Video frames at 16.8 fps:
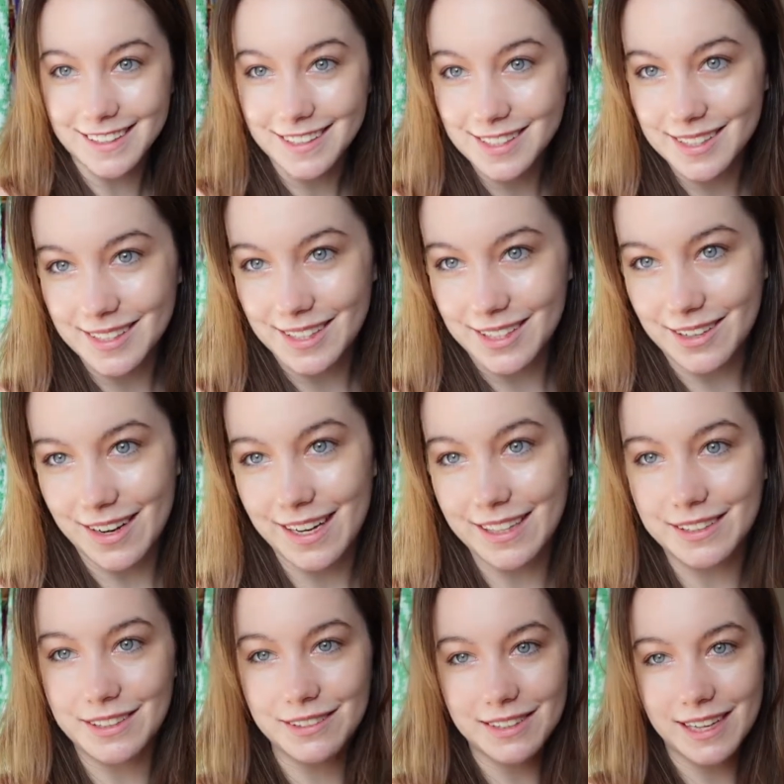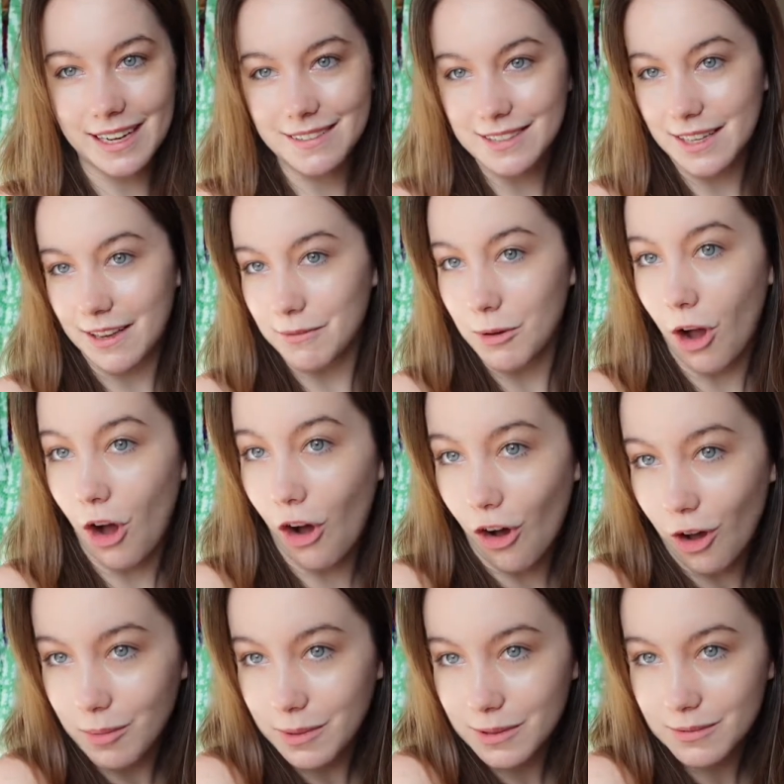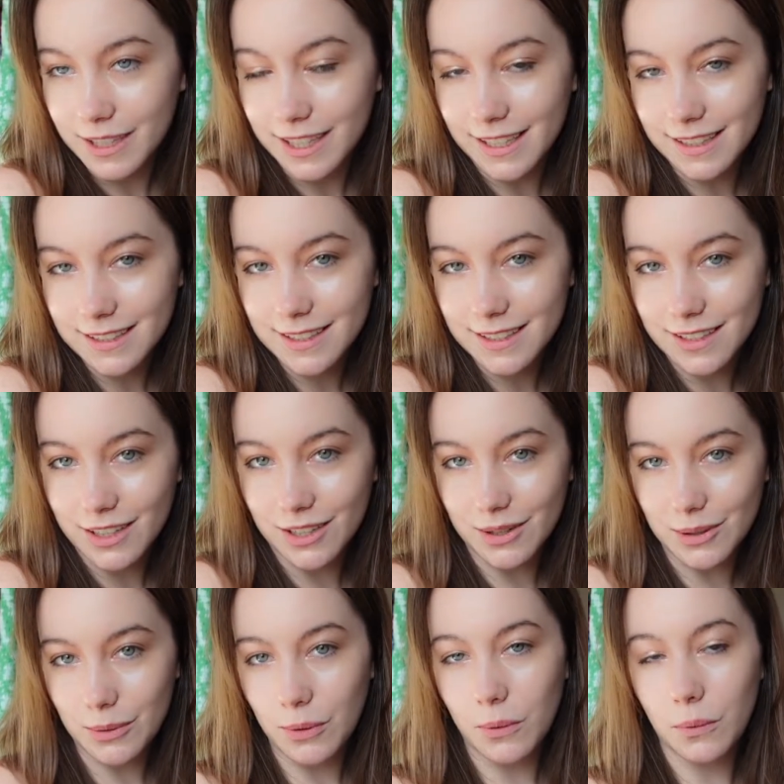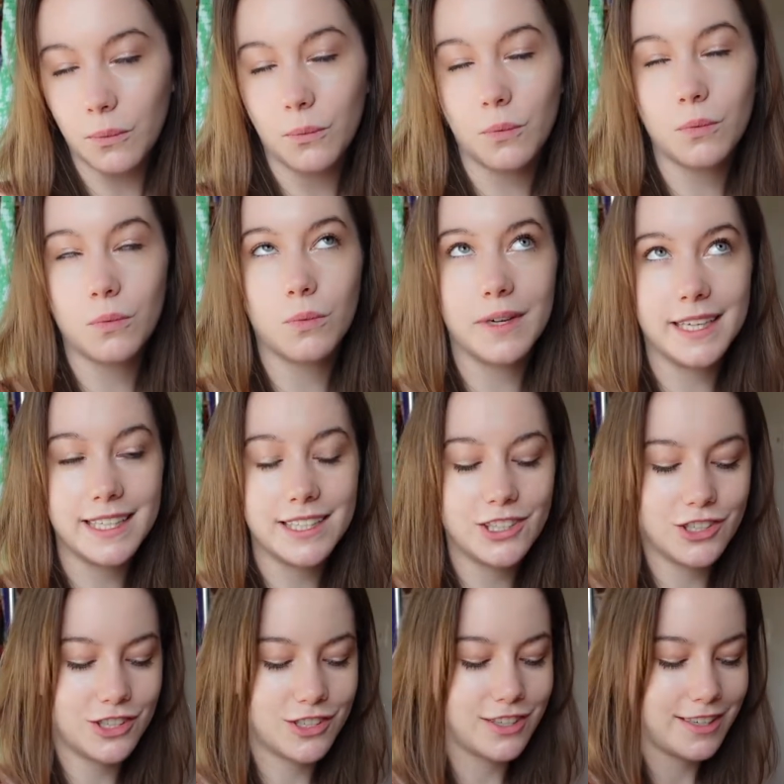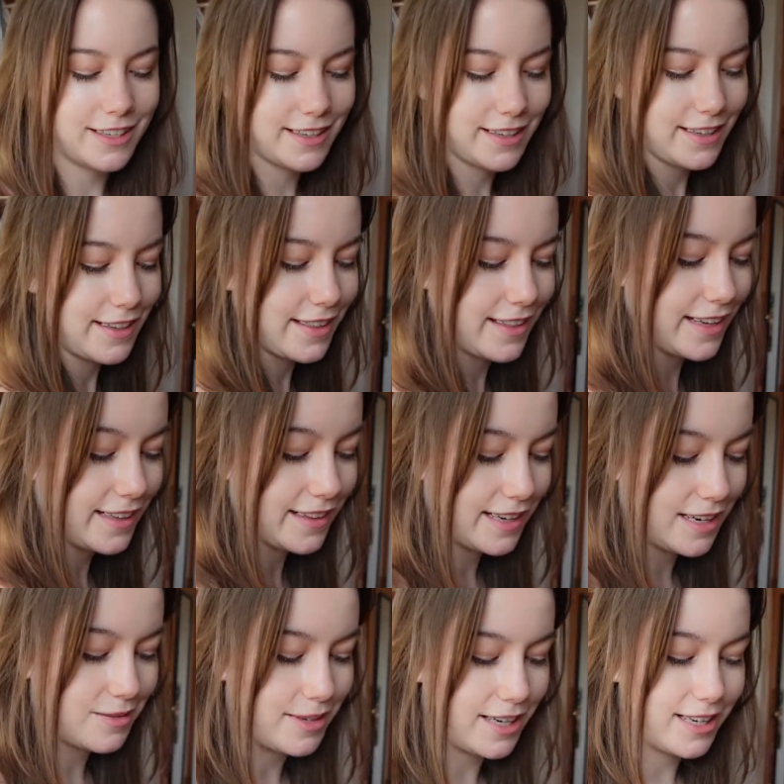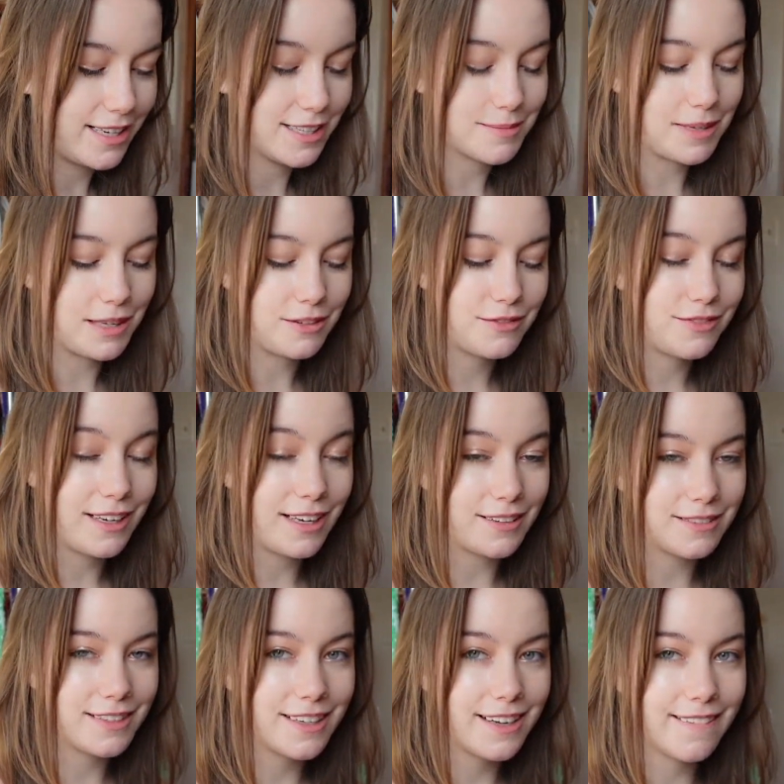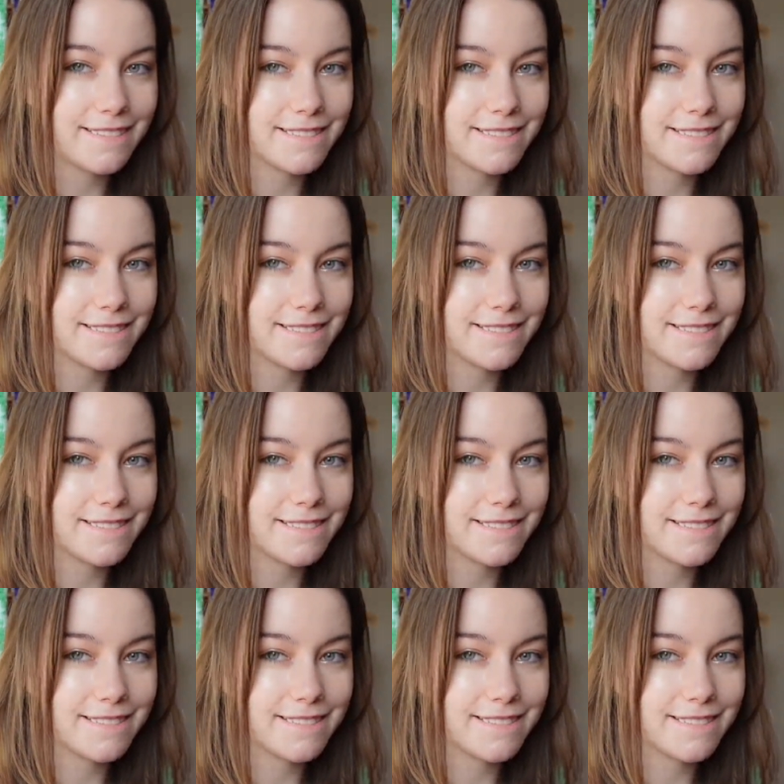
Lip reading: so I know you guys have all been waiting to know which thing that I made is my favorite.